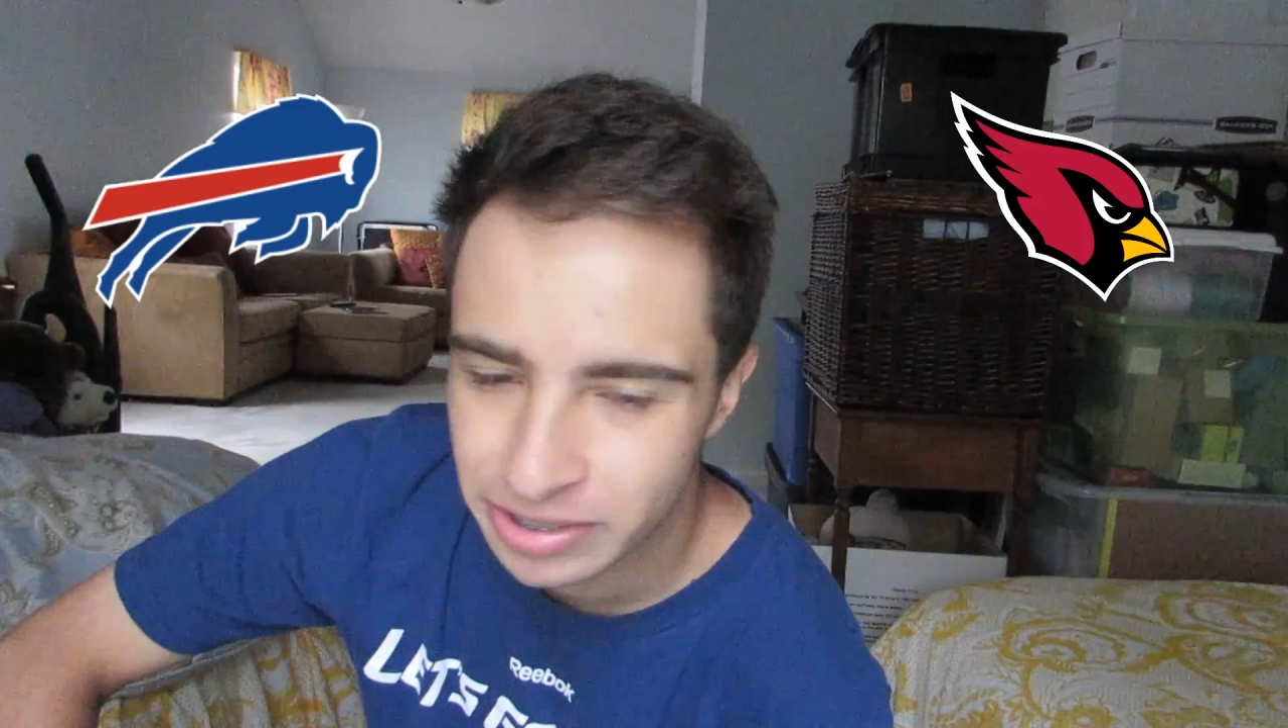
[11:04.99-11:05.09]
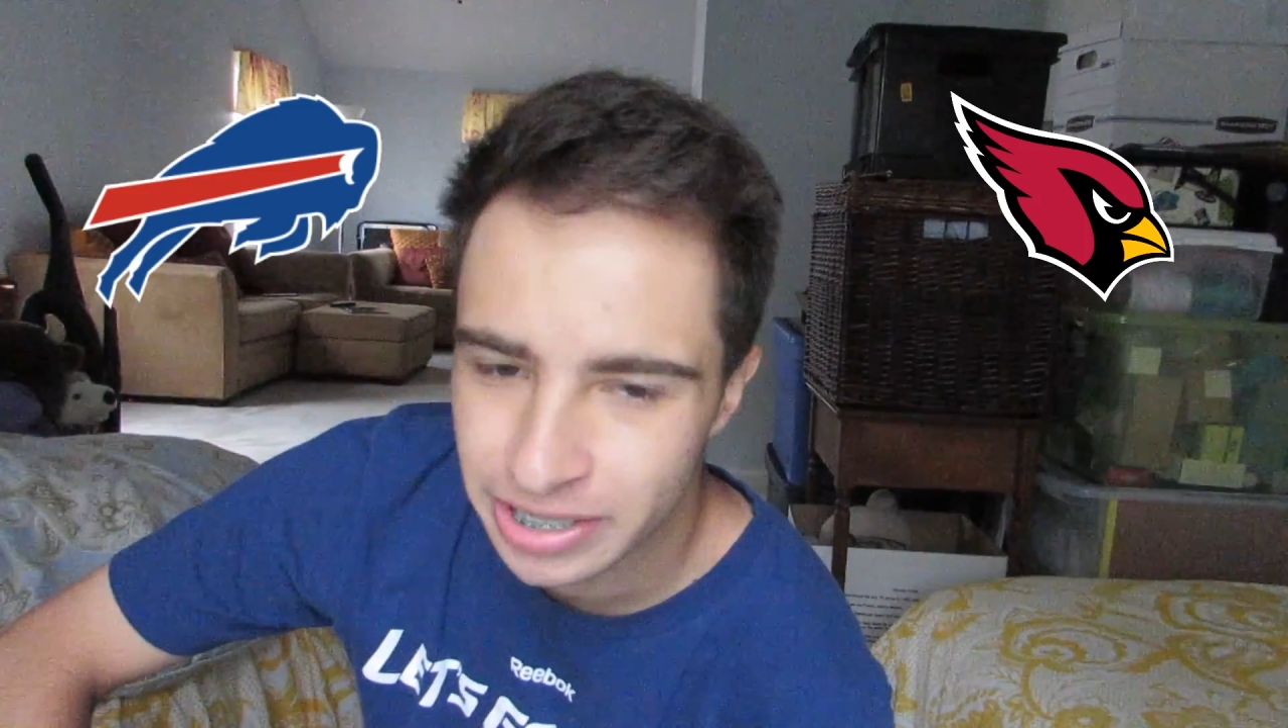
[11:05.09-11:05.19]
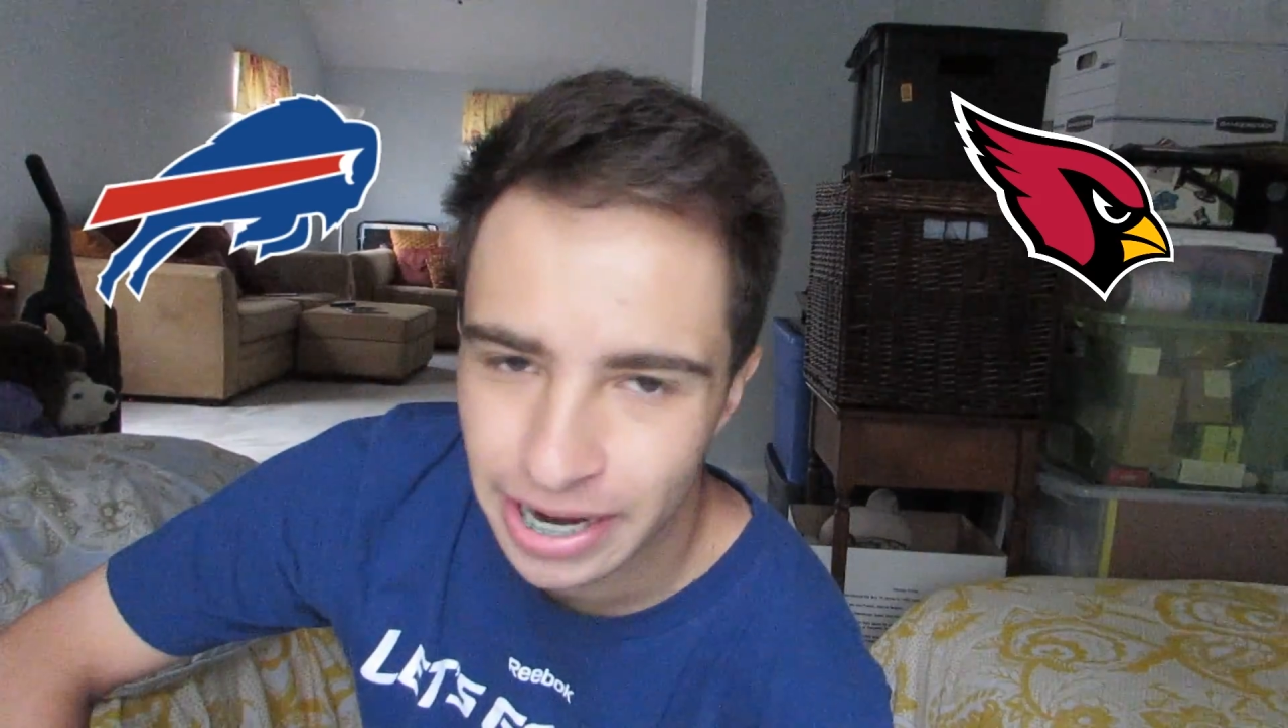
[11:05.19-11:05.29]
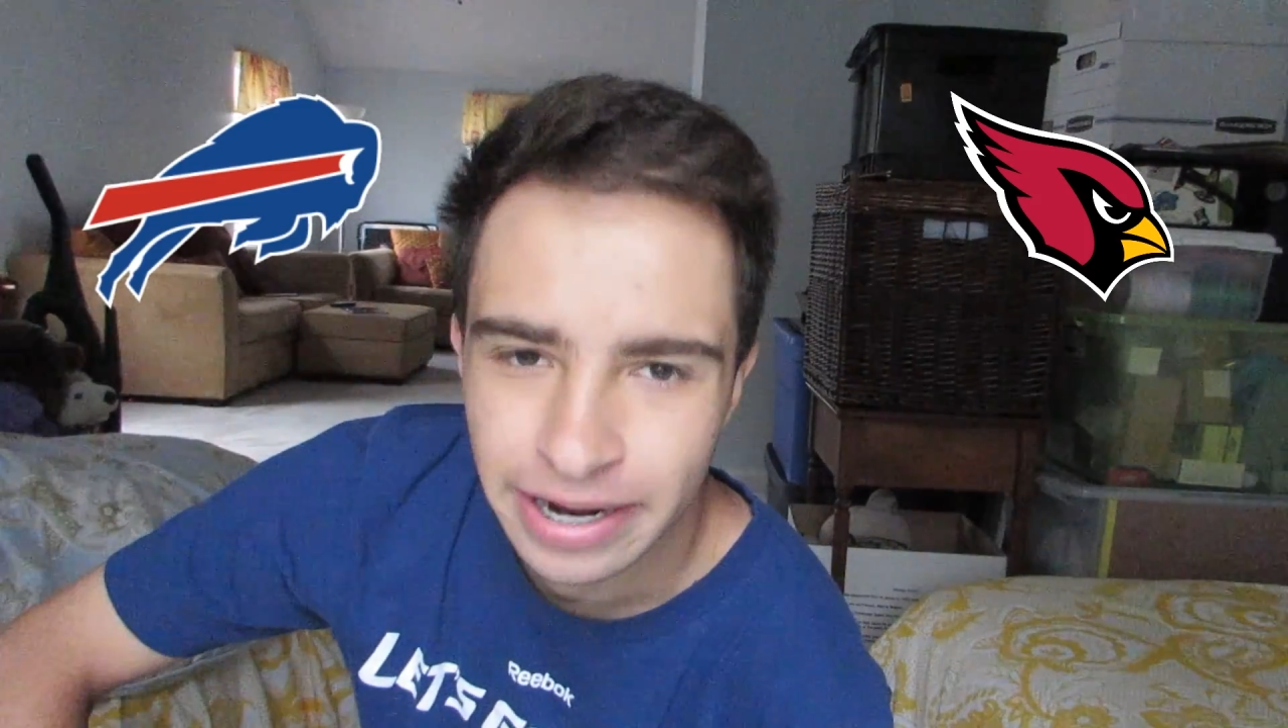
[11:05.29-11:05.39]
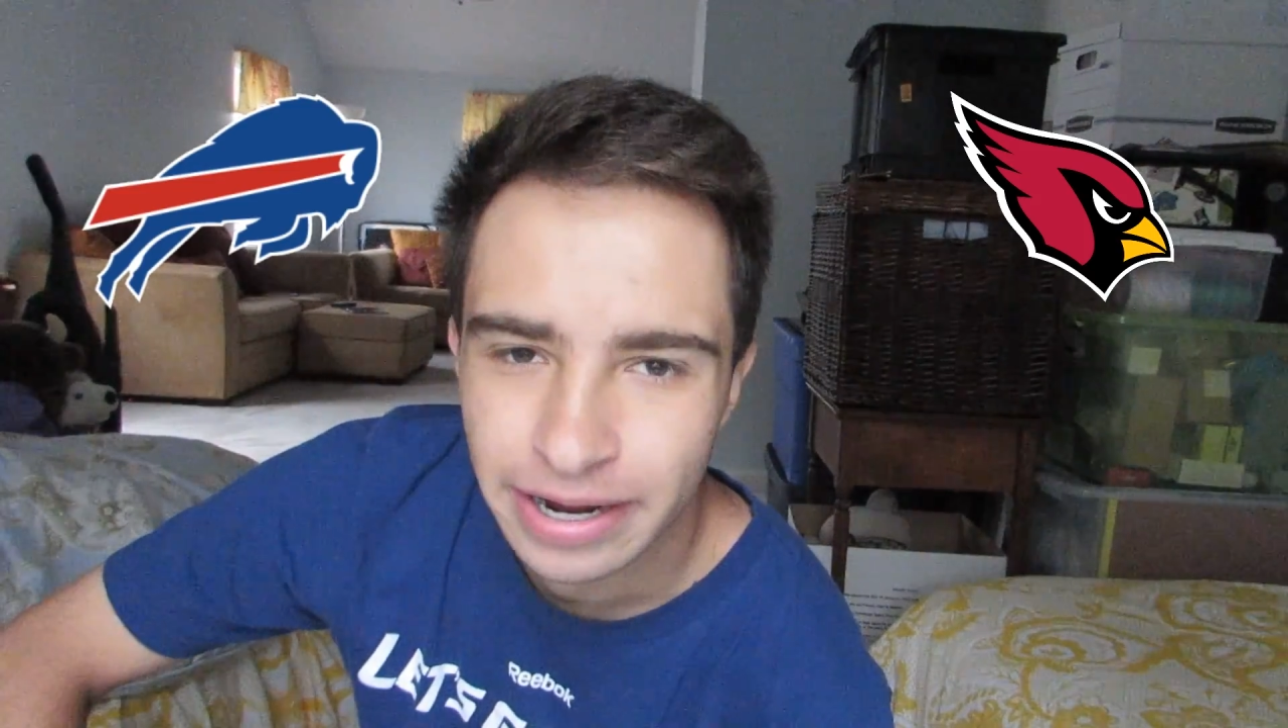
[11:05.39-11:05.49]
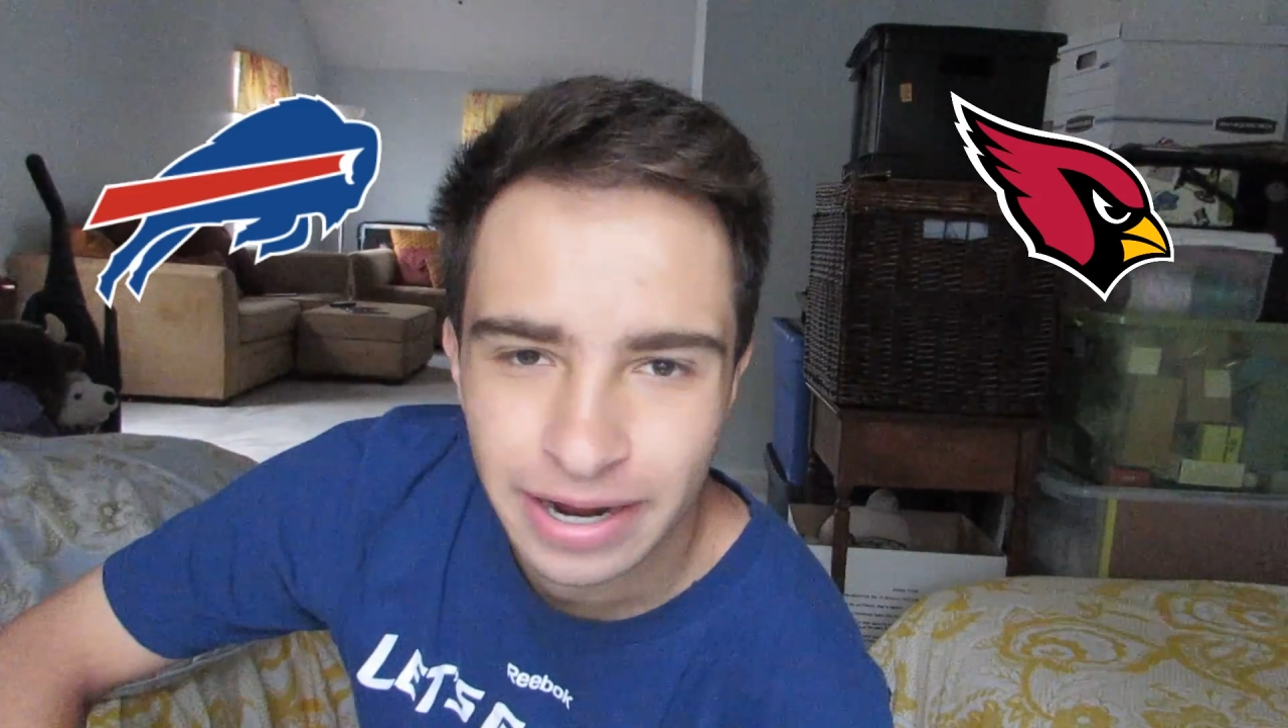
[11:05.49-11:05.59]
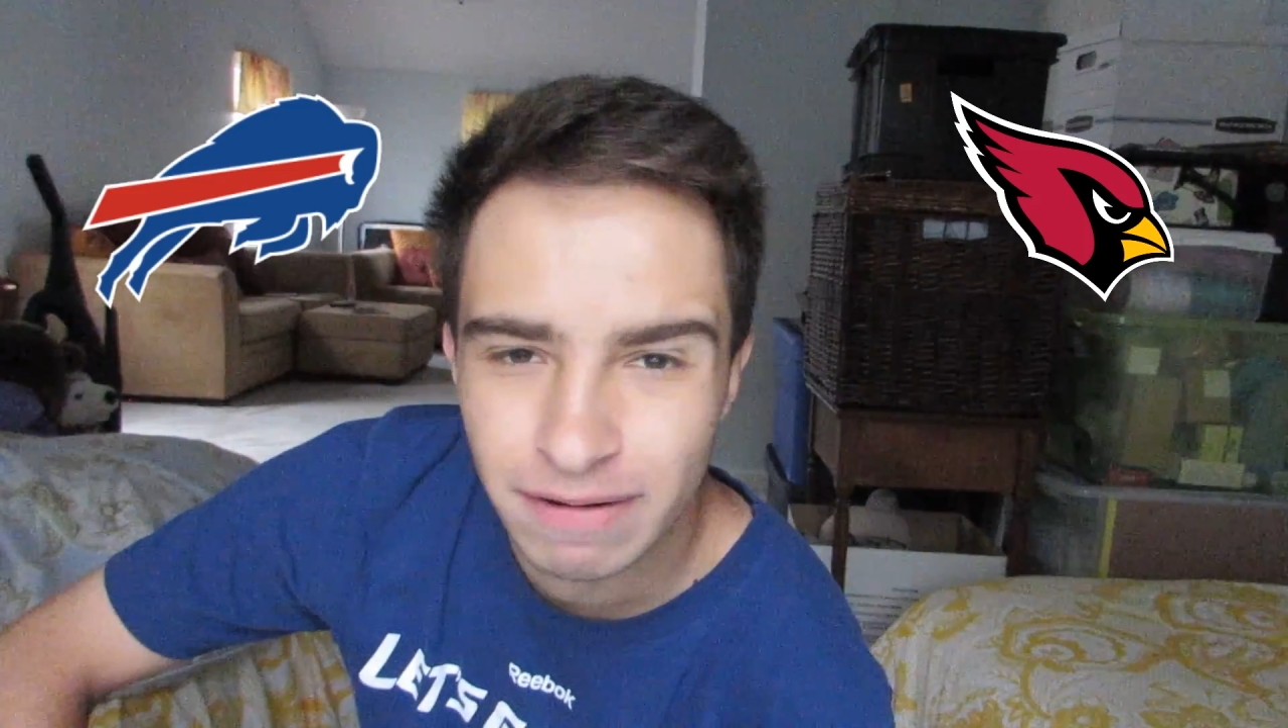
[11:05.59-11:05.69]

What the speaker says: to say.